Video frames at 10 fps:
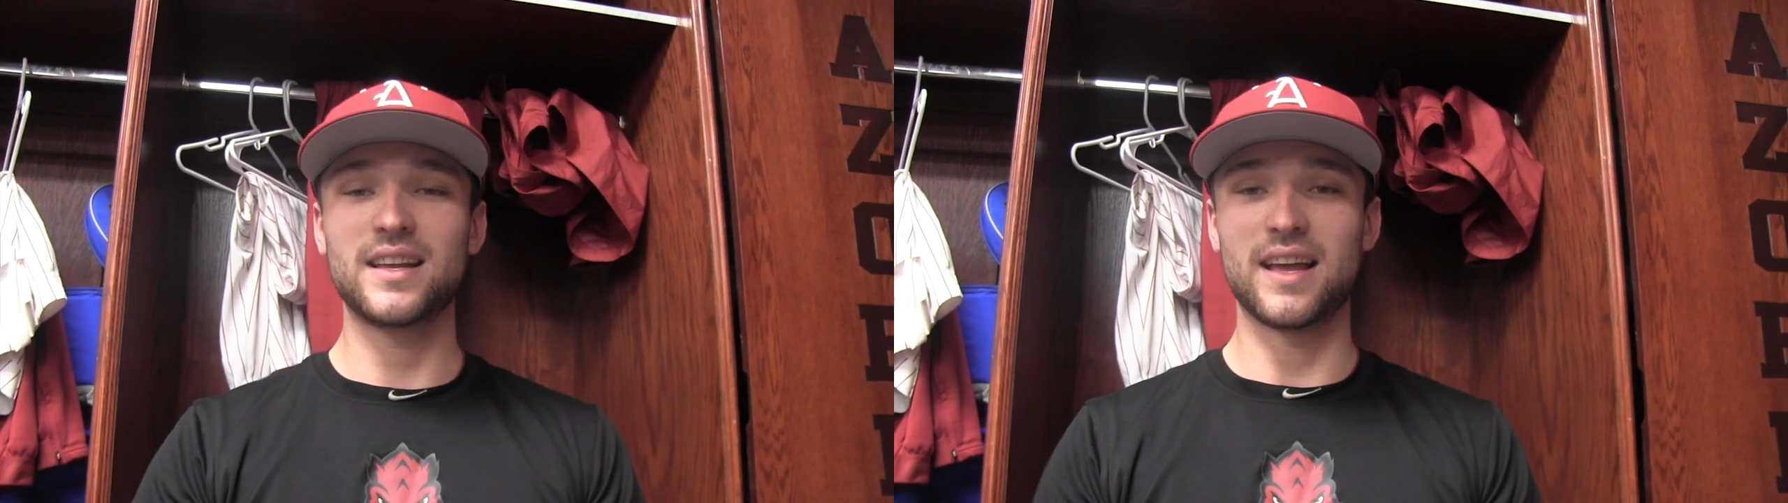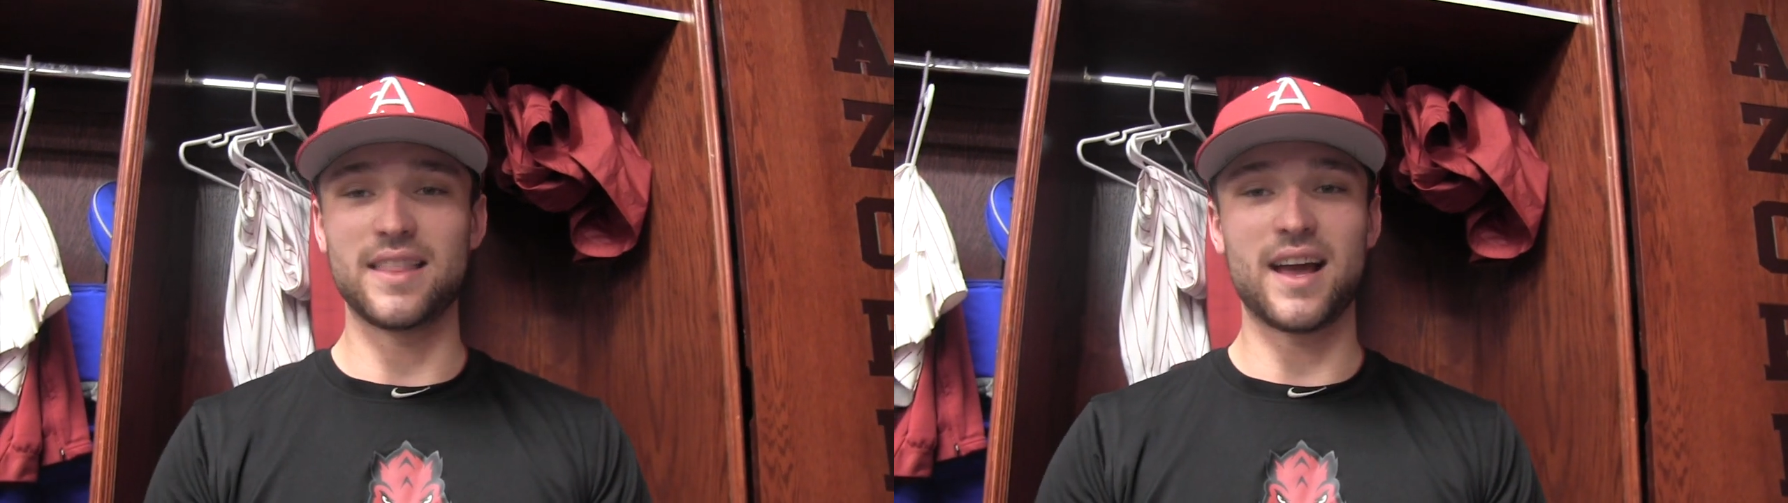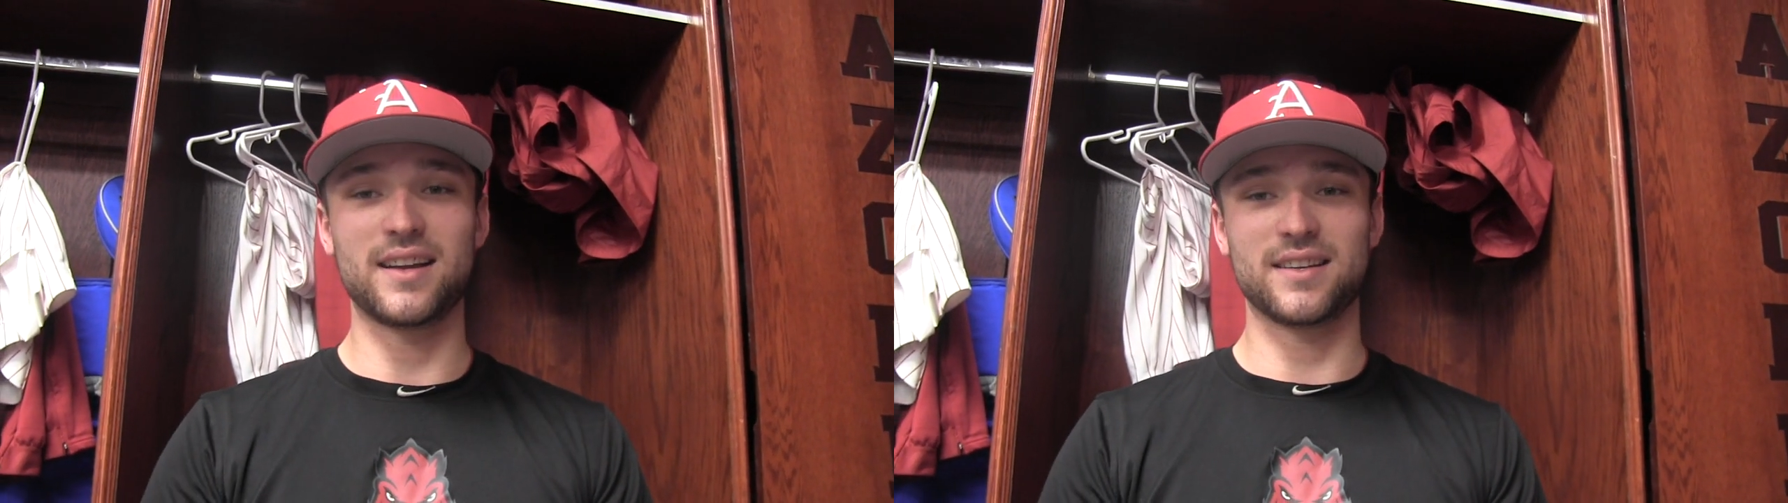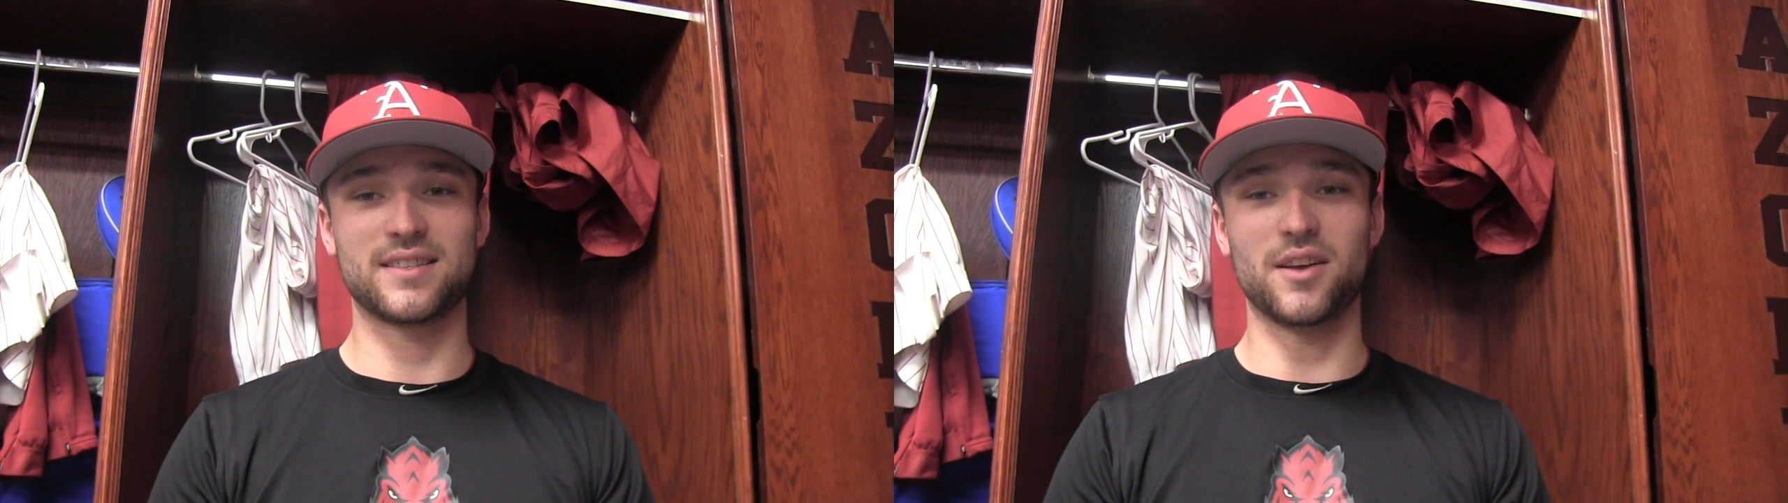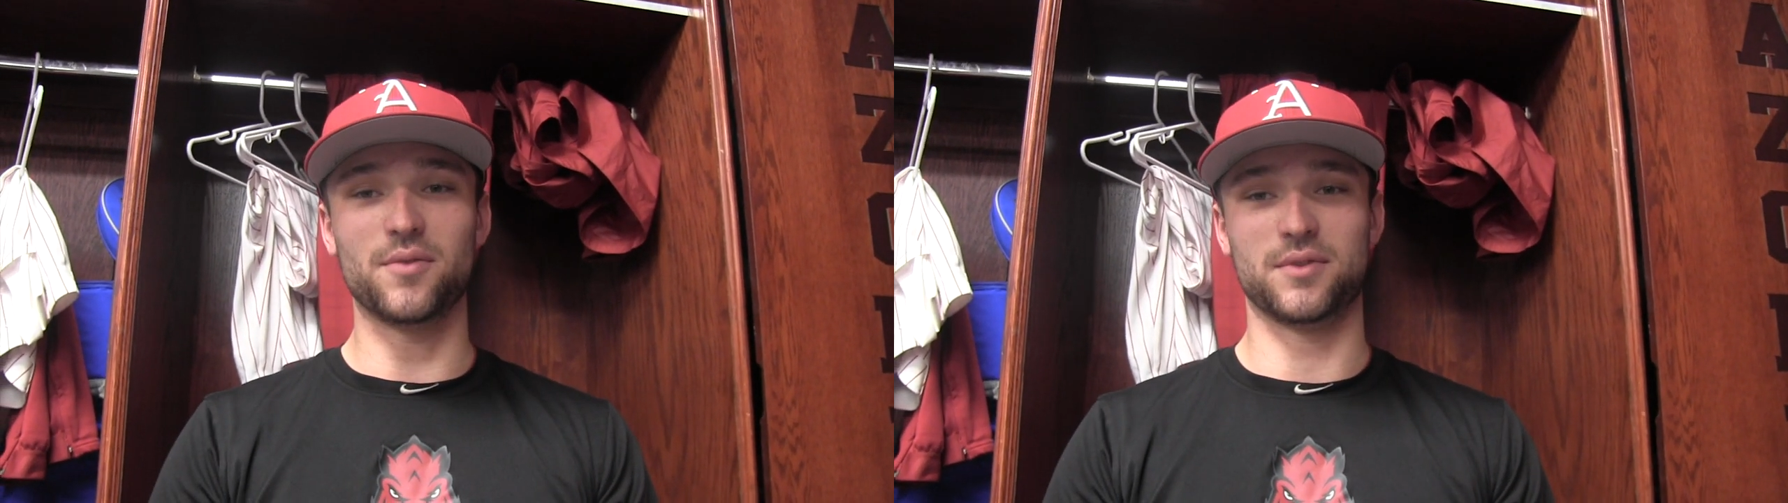and that in
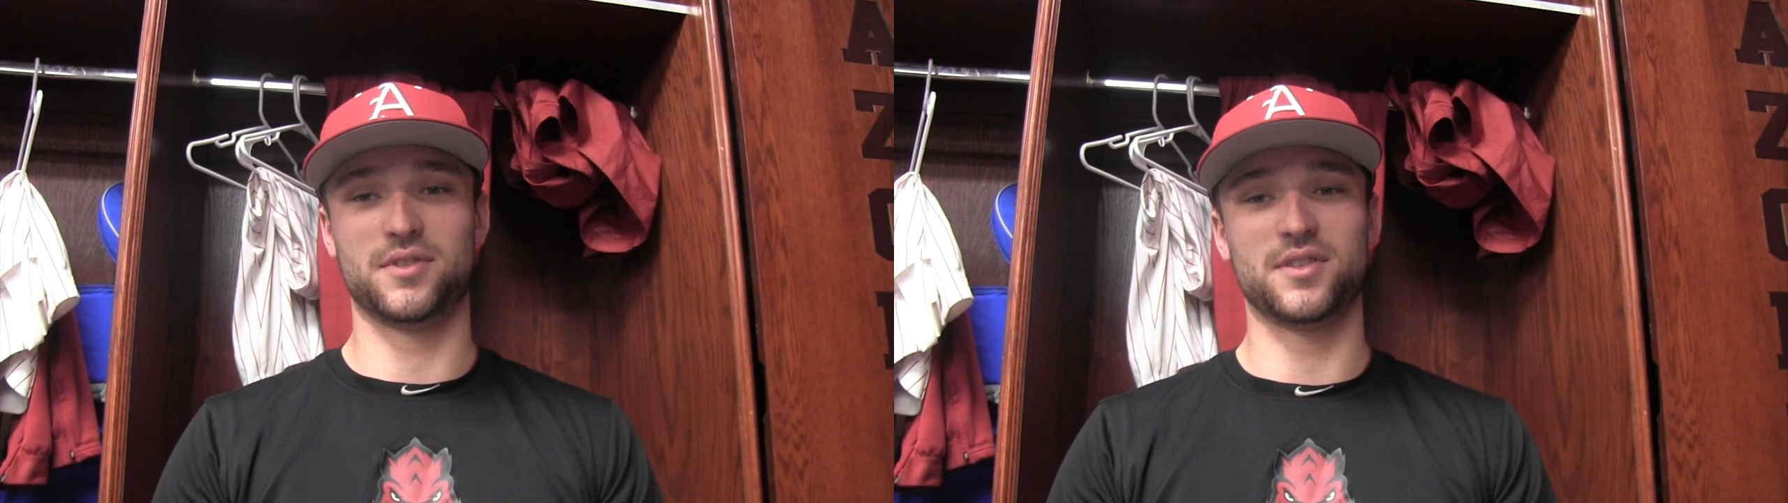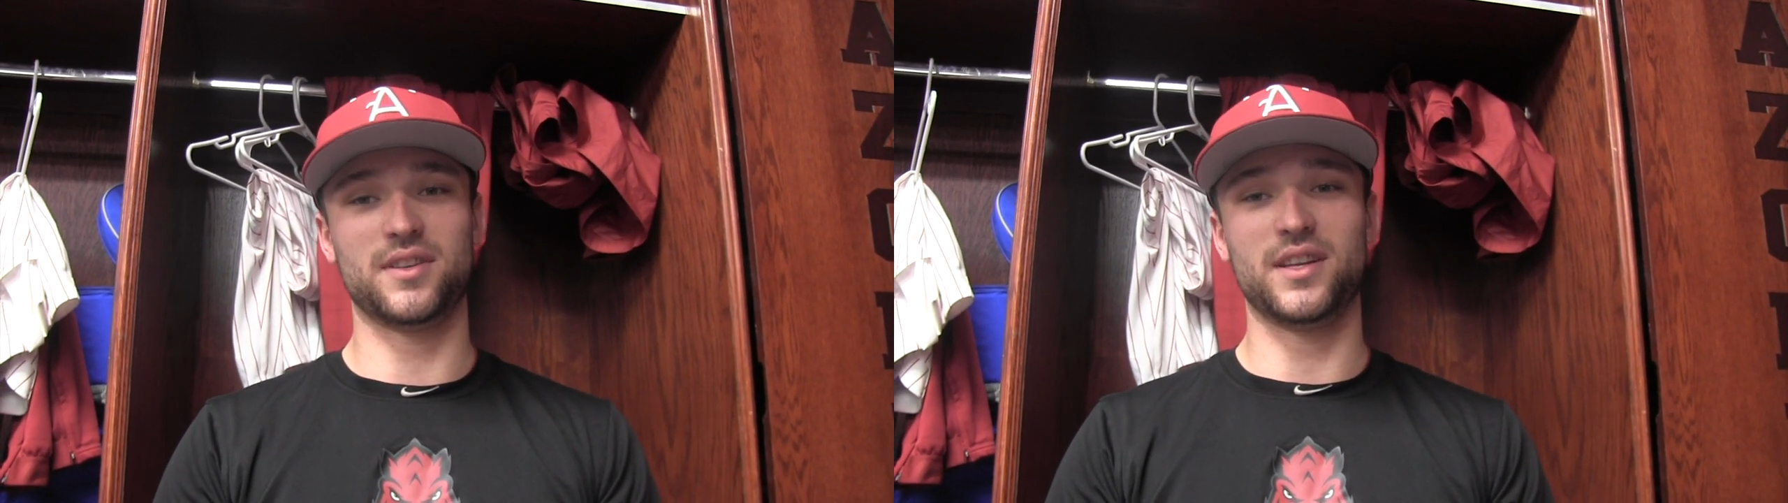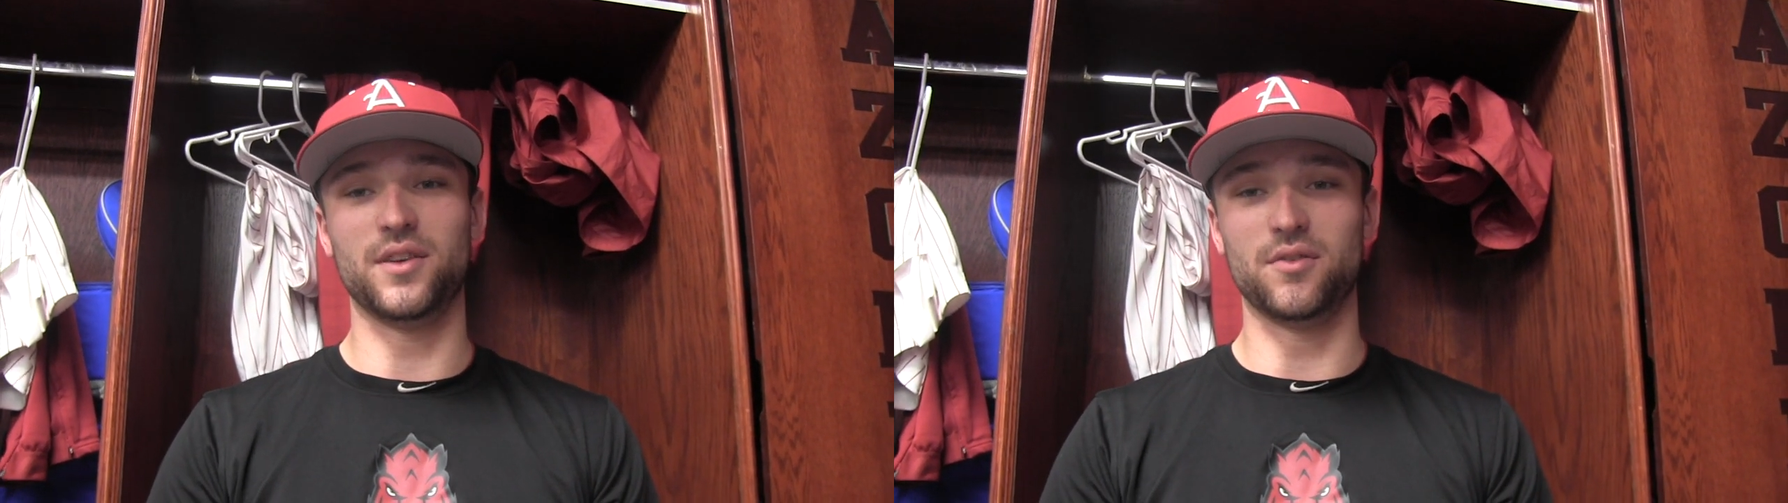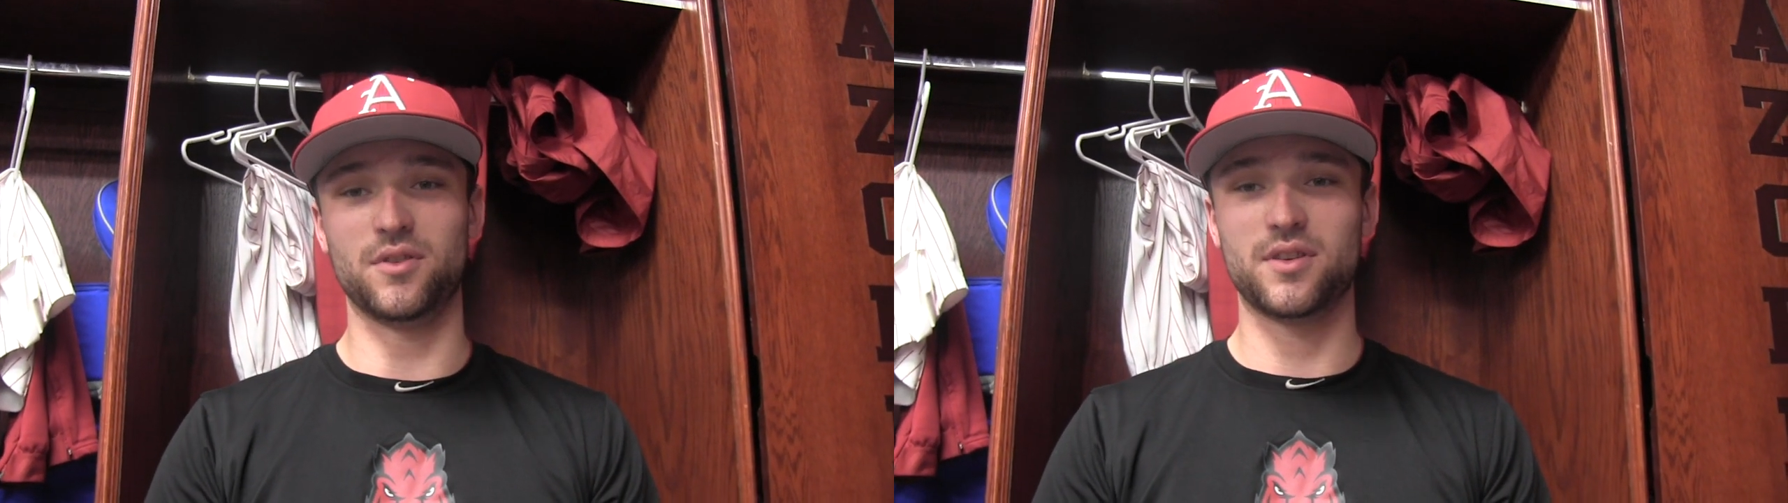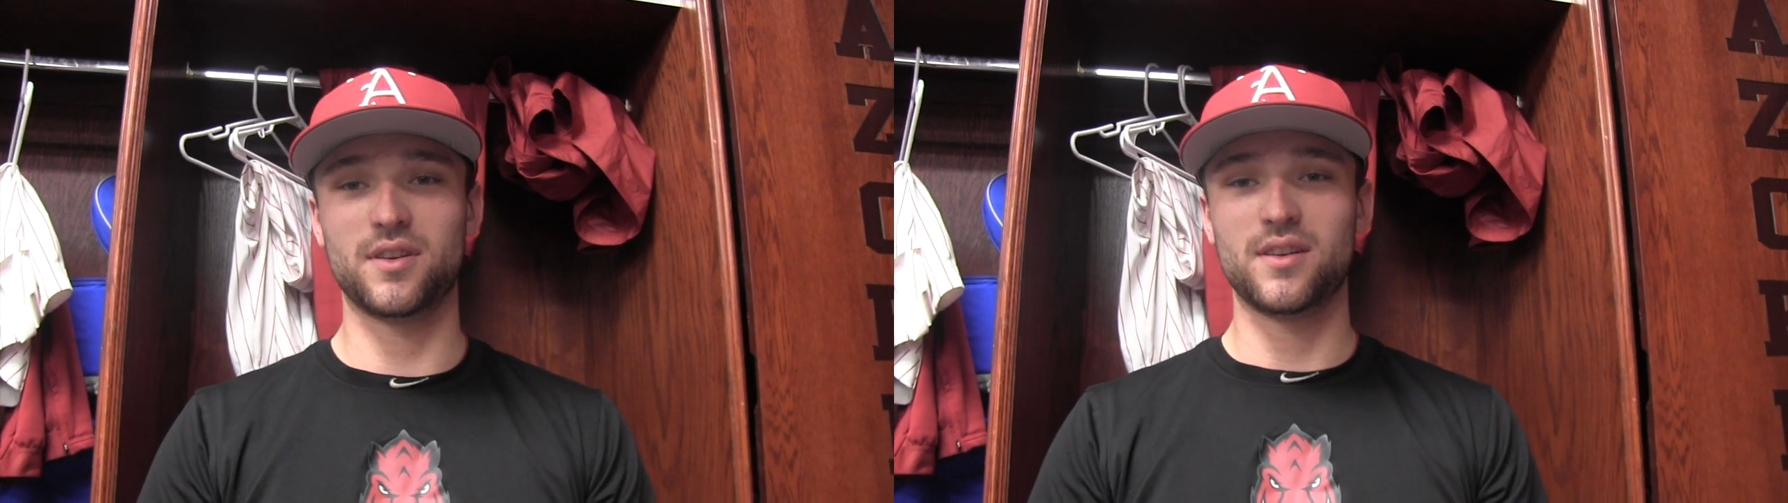itself was just a
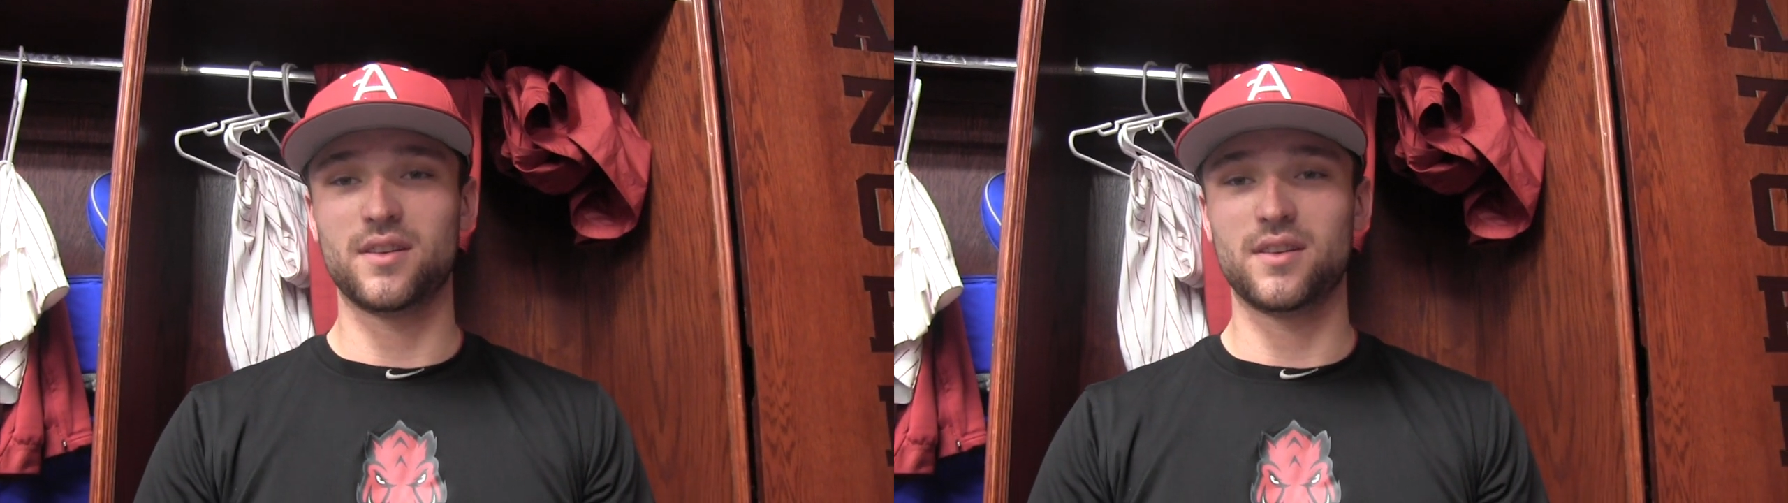huge